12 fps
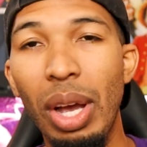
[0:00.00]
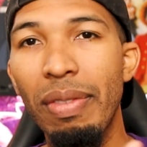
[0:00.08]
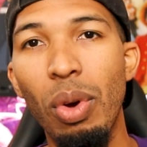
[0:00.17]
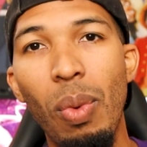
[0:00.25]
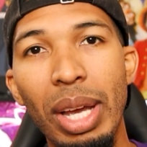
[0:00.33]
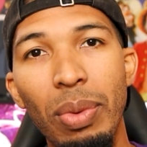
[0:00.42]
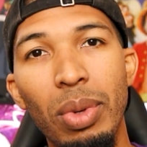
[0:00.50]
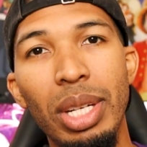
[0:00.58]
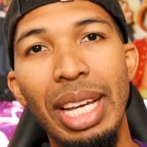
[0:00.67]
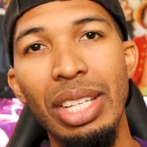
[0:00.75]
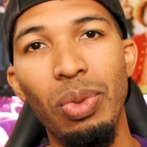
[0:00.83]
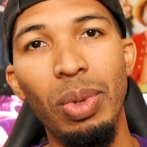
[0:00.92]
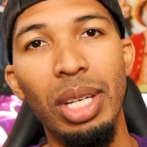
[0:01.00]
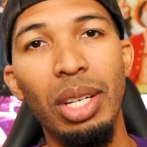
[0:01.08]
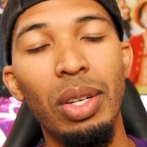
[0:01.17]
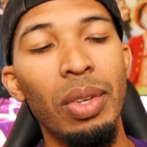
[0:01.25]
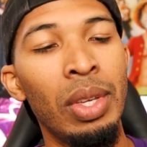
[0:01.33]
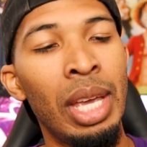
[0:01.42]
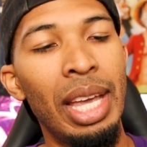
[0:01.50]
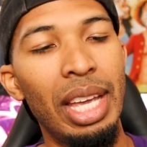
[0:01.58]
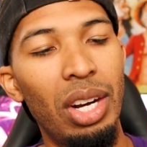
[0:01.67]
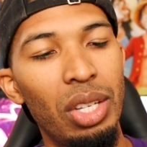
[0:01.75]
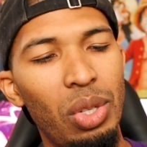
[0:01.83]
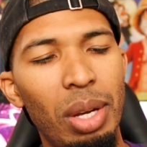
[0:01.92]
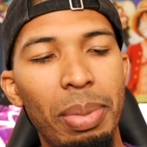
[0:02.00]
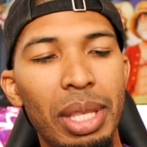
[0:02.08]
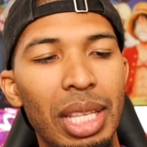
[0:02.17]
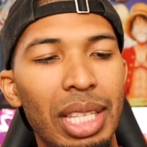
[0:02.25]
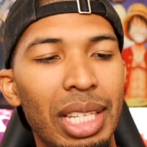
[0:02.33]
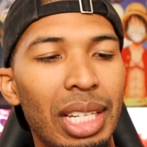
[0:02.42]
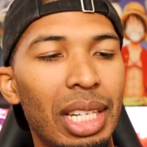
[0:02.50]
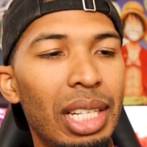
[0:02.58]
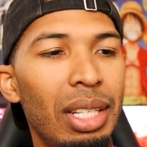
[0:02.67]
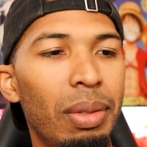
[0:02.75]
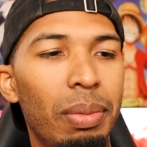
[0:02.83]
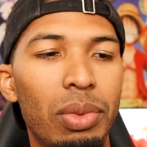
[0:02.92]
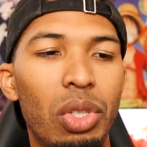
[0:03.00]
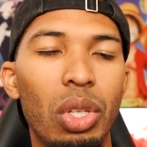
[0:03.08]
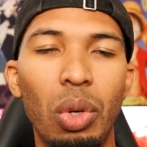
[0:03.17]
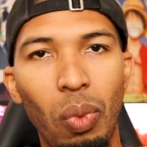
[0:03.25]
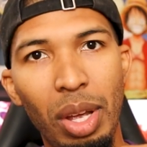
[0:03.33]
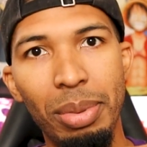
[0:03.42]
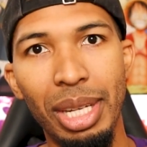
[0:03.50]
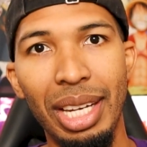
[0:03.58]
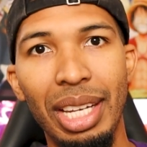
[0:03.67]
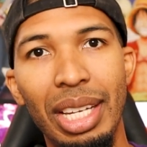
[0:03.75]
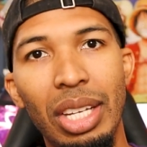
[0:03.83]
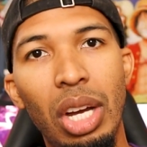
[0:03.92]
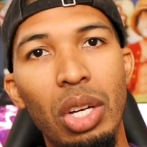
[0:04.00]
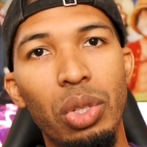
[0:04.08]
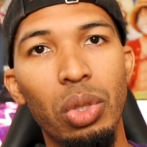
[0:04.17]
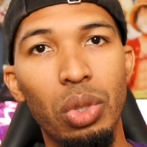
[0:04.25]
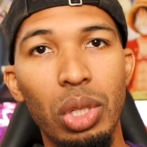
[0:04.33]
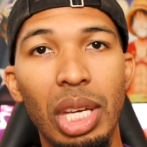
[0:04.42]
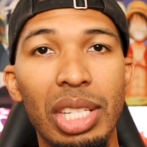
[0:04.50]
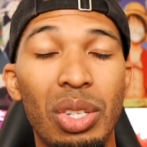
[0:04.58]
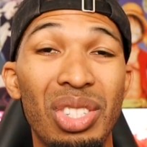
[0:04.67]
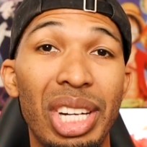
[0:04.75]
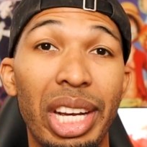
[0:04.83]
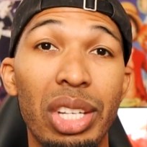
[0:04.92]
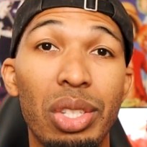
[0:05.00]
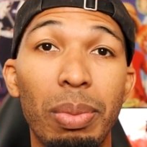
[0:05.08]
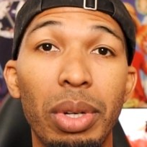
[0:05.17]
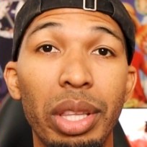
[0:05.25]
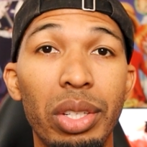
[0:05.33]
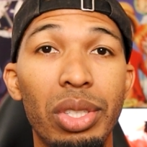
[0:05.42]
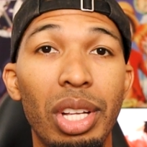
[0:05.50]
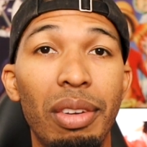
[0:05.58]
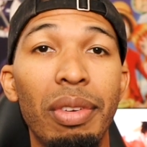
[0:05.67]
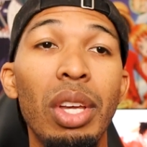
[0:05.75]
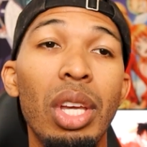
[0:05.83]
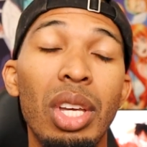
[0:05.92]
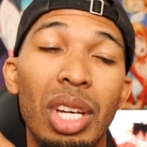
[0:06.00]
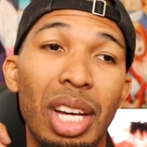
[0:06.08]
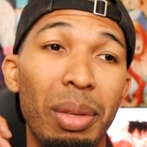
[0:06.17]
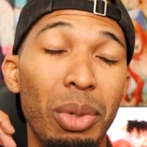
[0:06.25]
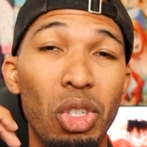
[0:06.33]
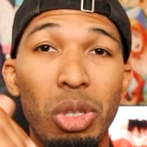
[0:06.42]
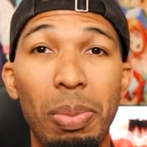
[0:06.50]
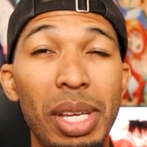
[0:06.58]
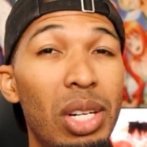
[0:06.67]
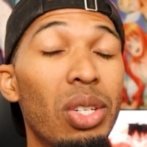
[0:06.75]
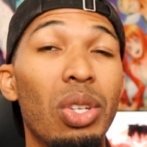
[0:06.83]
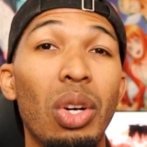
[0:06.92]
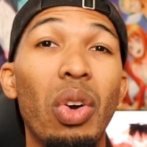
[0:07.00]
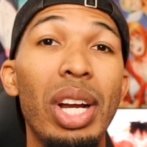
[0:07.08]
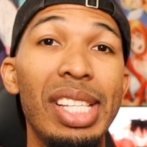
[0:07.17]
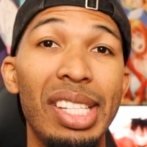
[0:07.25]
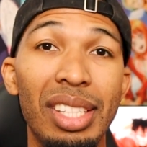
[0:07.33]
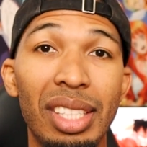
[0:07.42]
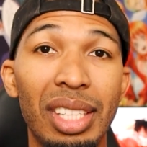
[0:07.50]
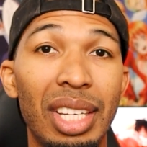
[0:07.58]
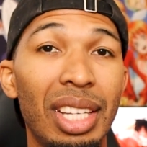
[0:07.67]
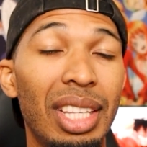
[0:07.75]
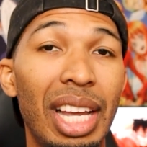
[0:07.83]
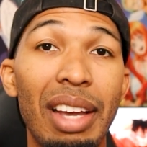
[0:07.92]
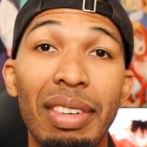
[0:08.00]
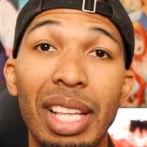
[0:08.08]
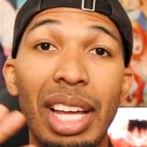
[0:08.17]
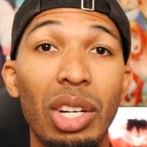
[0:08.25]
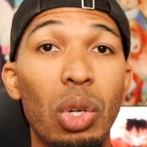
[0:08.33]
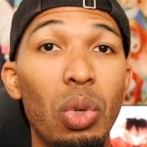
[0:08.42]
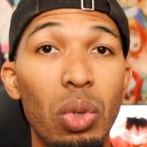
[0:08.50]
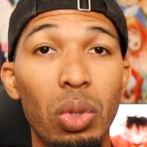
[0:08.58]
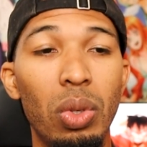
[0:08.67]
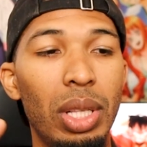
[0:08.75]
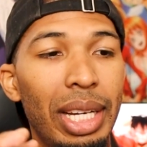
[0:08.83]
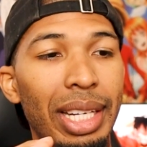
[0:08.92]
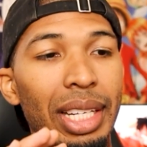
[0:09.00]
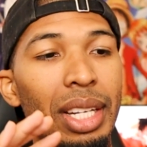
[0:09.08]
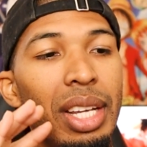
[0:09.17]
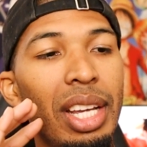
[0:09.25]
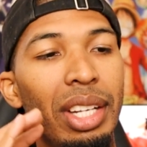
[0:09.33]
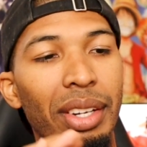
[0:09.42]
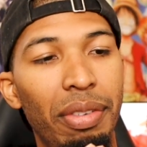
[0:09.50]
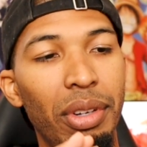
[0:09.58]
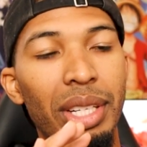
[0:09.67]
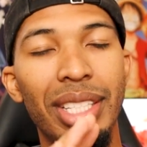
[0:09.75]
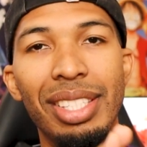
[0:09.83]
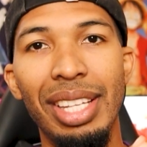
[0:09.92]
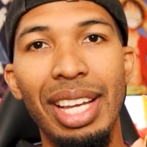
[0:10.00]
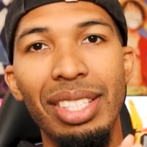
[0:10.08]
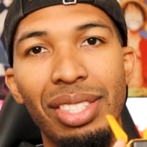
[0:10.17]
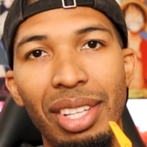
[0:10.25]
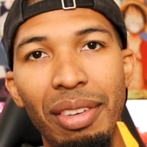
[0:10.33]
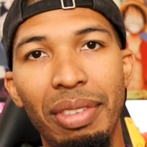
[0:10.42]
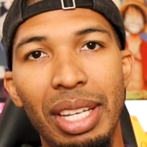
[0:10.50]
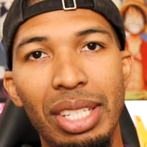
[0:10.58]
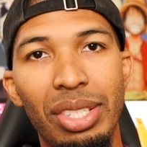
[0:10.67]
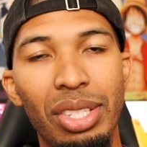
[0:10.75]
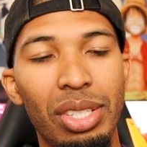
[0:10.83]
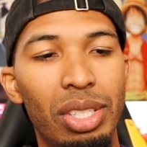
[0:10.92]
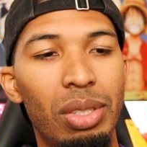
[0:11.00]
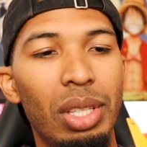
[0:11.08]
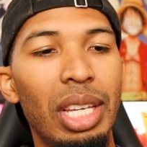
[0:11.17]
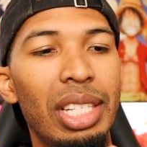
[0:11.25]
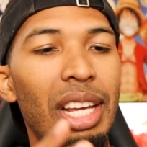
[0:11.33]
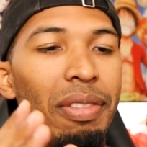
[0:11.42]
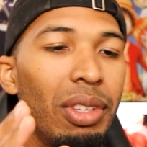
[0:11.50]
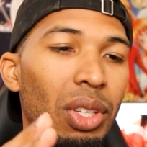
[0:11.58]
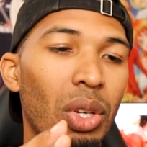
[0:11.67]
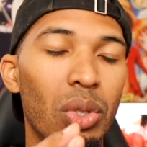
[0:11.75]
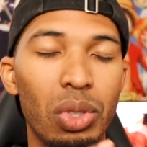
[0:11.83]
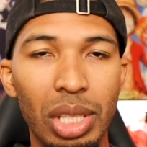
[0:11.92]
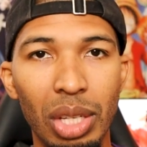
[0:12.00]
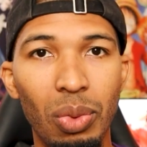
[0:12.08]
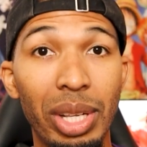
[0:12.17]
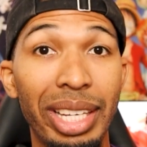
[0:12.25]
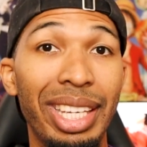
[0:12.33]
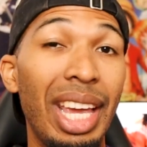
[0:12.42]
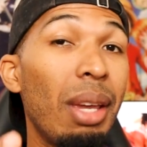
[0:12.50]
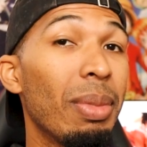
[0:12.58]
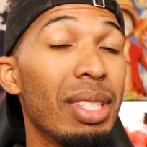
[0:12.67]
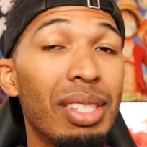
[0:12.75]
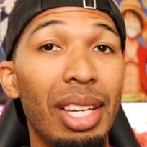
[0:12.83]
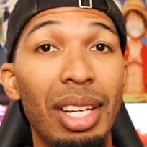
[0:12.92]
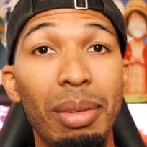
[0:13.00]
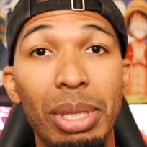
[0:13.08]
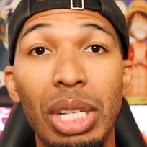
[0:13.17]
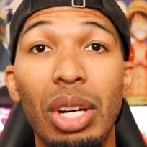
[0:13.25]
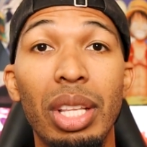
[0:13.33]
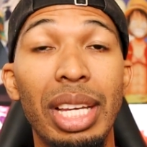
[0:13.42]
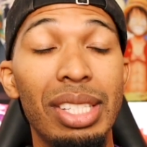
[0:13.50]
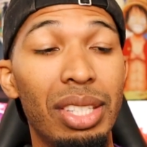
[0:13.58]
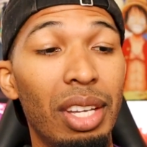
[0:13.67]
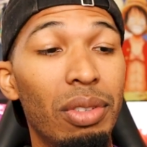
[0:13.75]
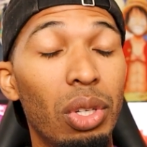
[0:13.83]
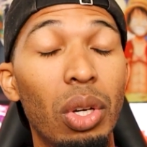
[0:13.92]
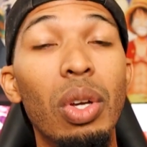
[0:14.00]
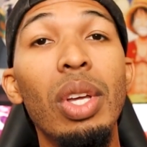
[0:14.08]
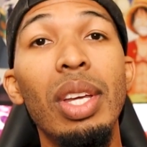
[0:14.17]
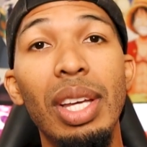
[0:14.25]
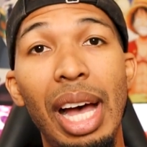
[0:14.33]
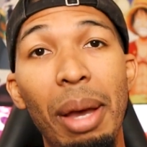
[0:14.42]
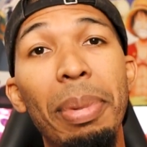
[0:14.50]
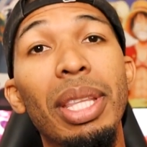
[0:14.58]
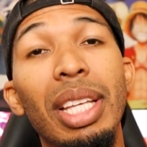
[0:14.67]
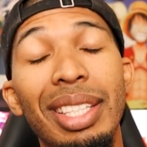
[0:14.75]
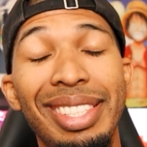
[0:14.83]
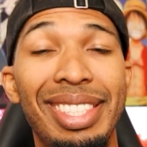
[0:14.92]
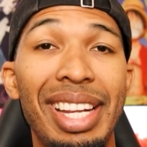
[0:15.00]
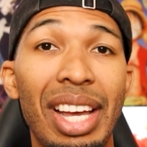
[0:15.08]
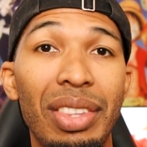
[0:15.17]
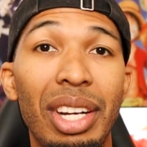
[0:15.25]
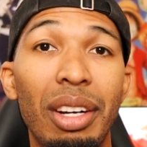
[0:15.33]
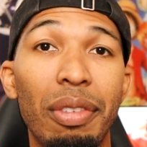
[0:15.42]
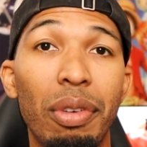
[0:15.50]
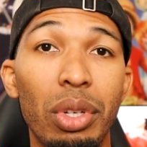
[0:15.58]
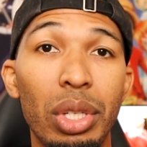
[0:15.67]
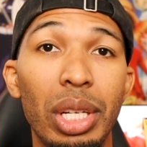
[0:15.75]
do have a white one as well. And also I put the link um, to their website also so you guys can check out some other stuff. Um, their speakers are crazy looking. They have a lot of cool like different design stuff that's just it definitely goes good with like gaming setups and all that stuff so i put the links down there for